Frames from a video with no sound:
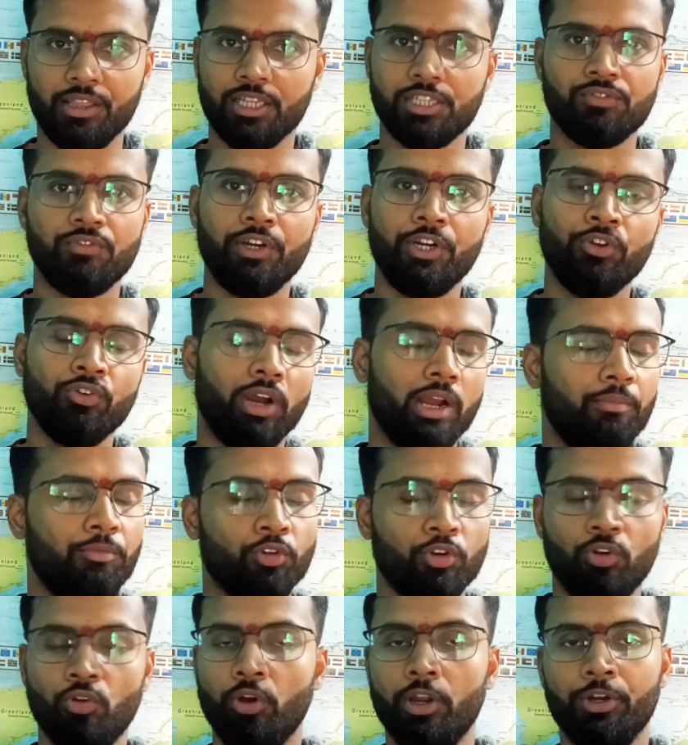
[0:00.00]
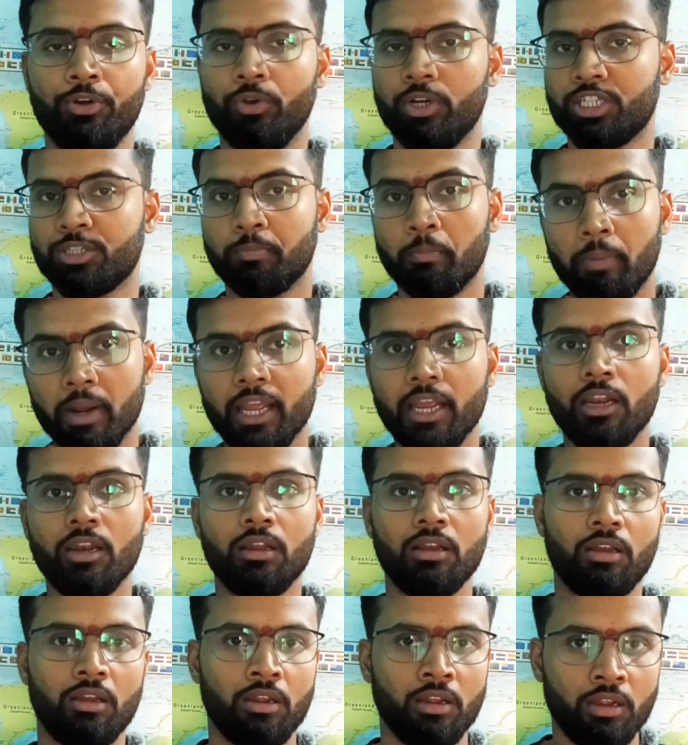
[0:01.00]
In this video, I am not going to
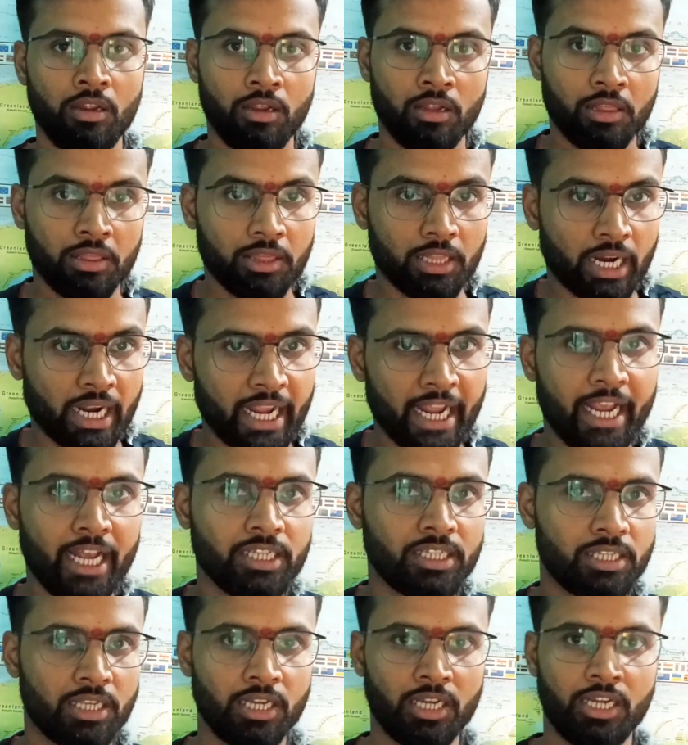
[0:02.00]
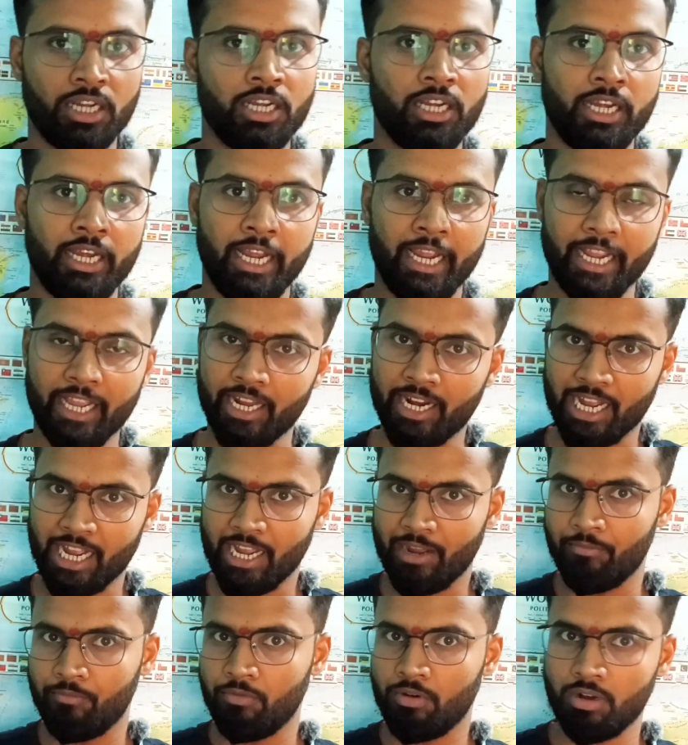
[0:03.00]
explain the case. Here
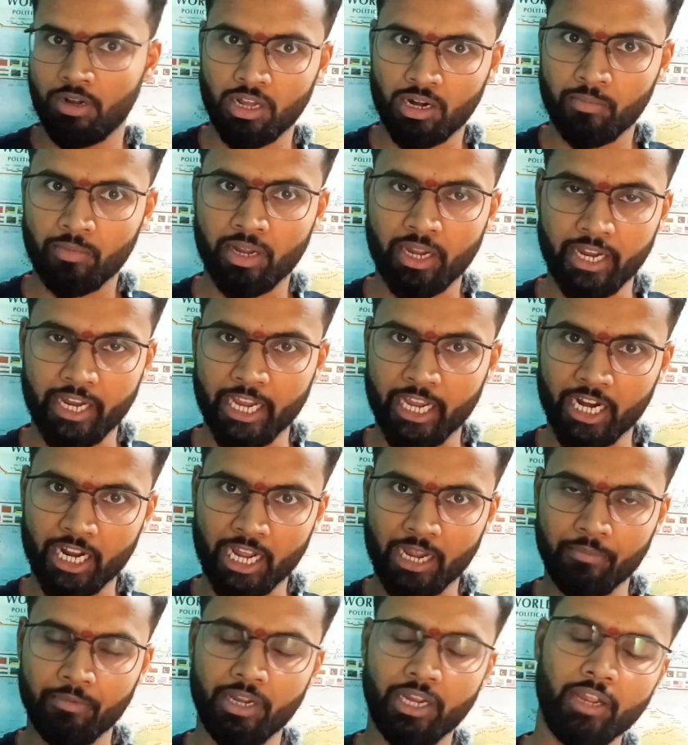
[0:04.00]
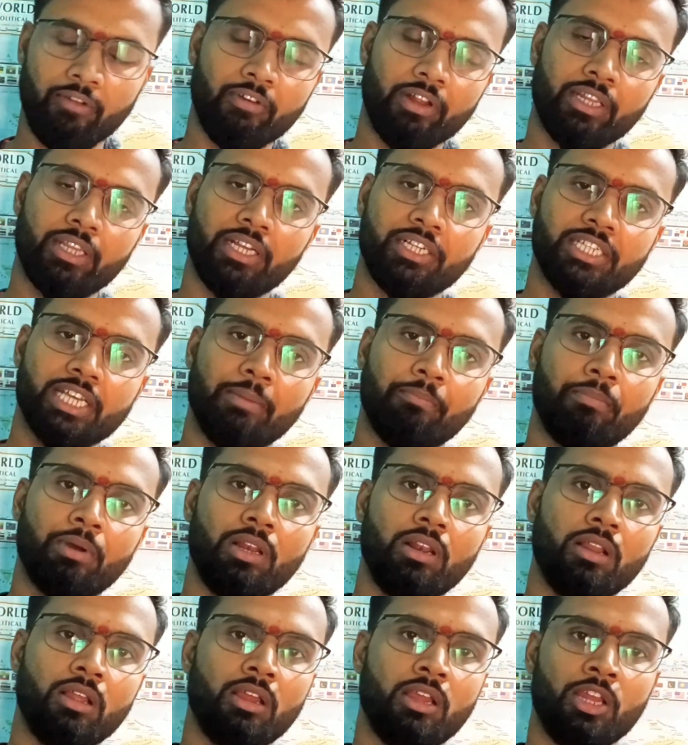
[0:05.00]
I have given the
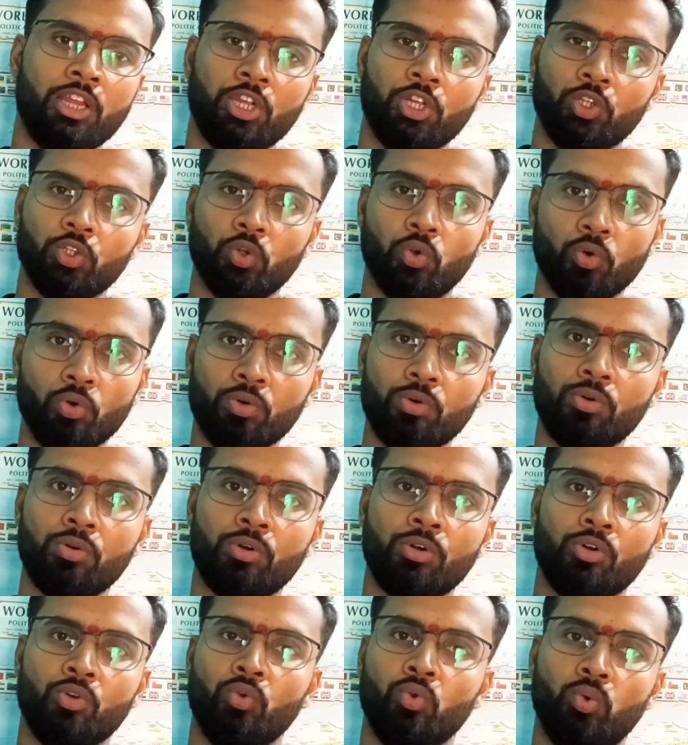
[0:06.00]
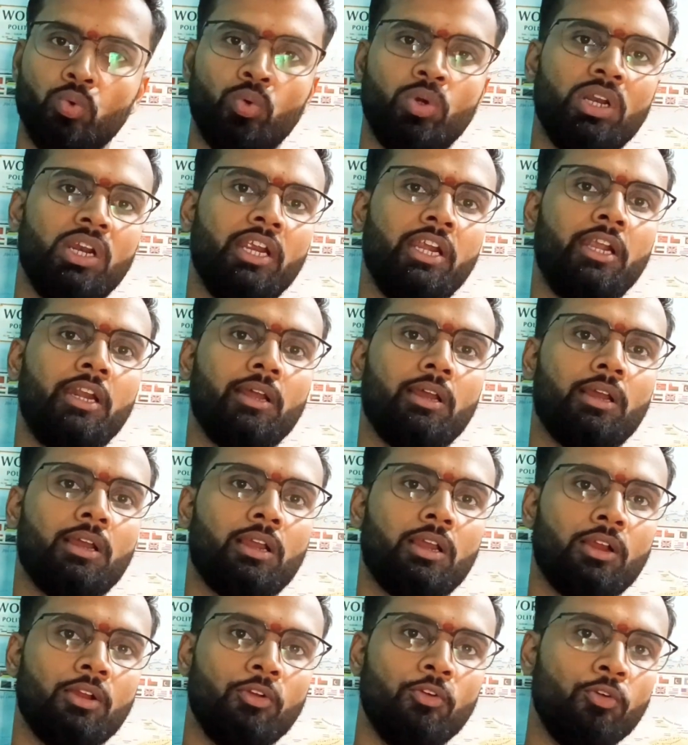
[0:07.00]
example. Go Google it.
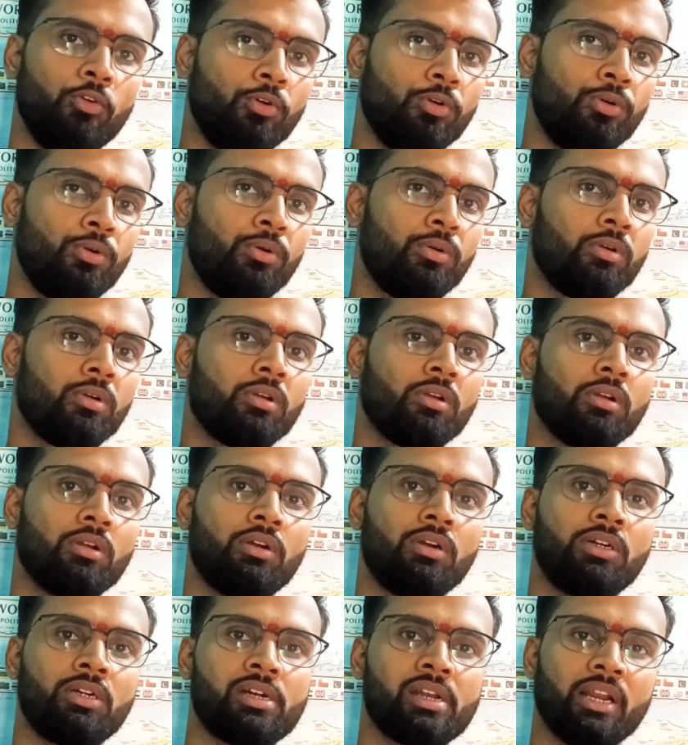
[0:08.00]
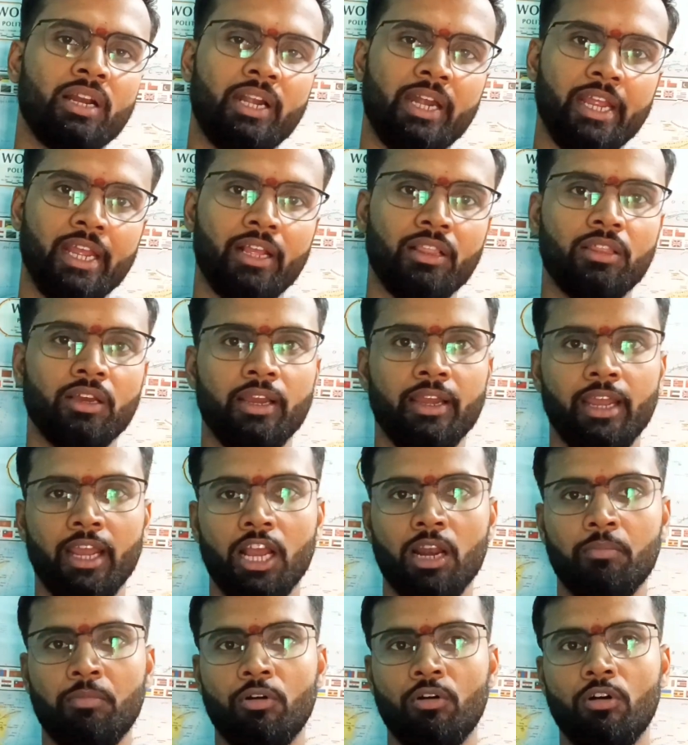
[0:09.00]
Go take the
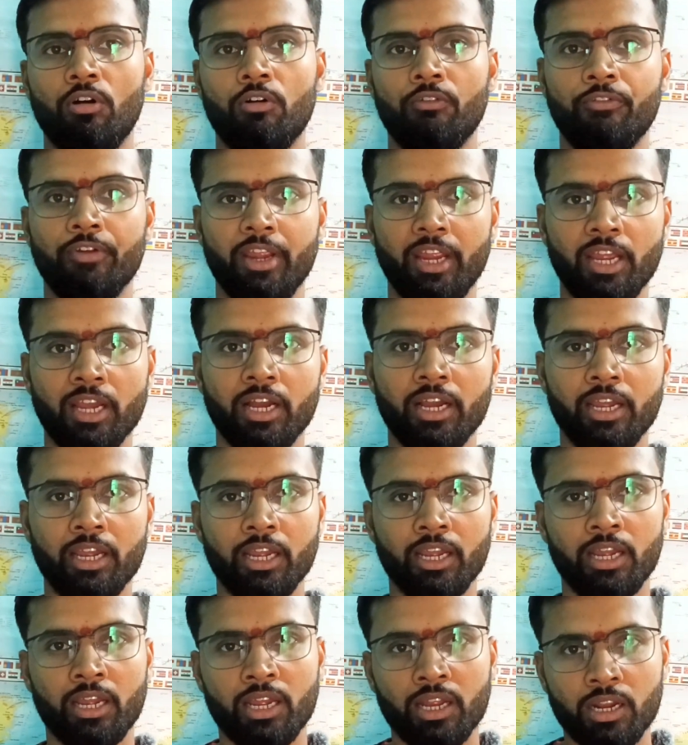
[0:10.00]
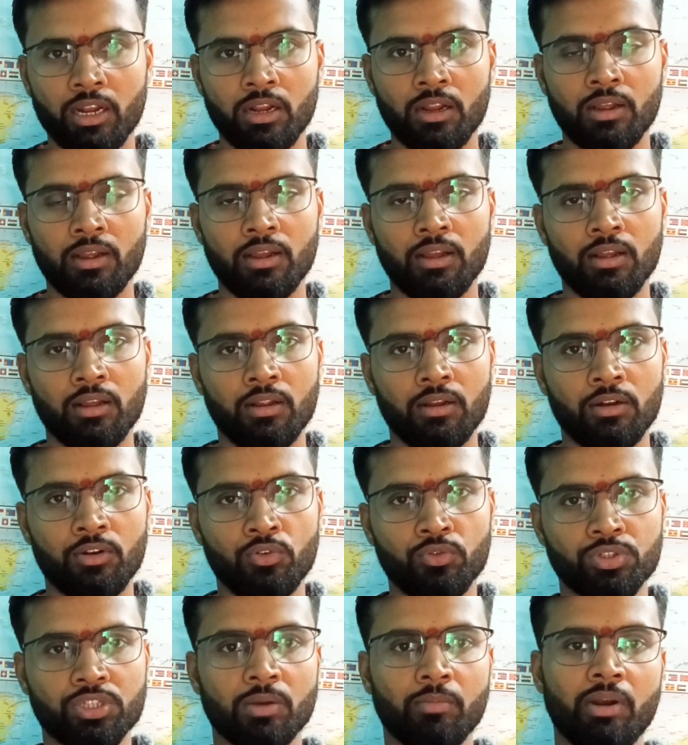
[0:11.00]
help of AI
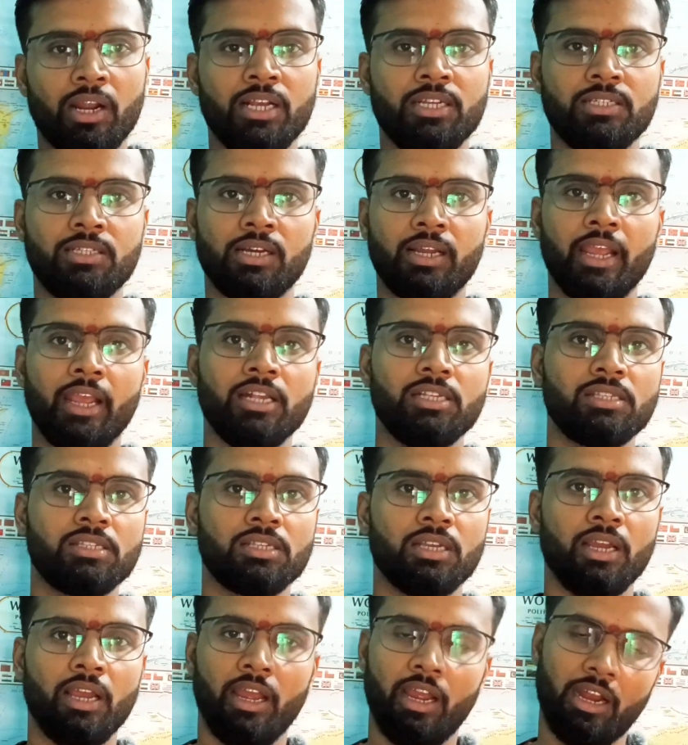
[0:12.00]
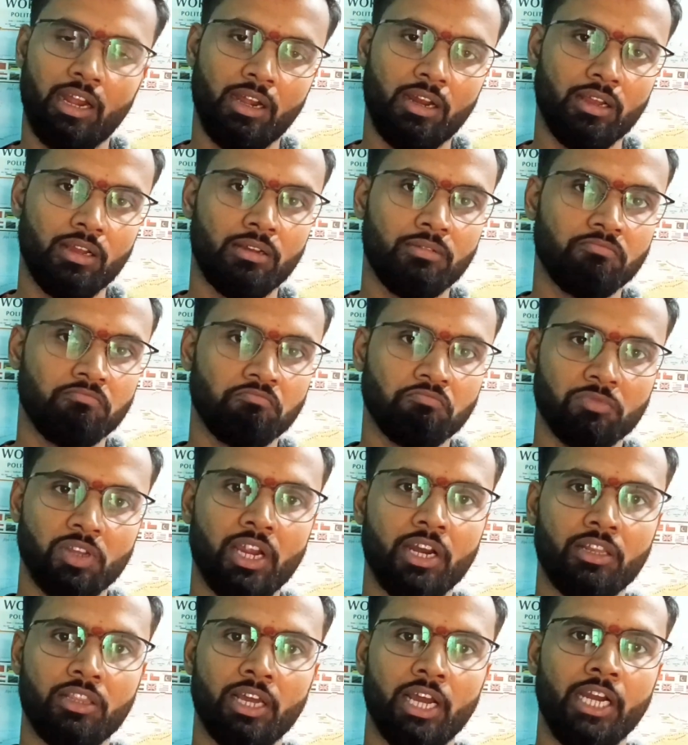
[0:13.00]
to summarize the case and
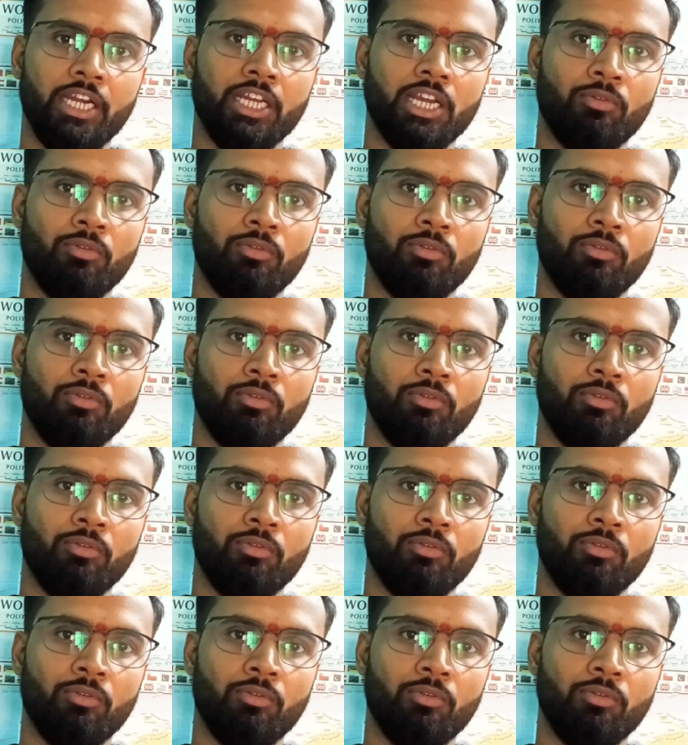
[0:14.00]
get the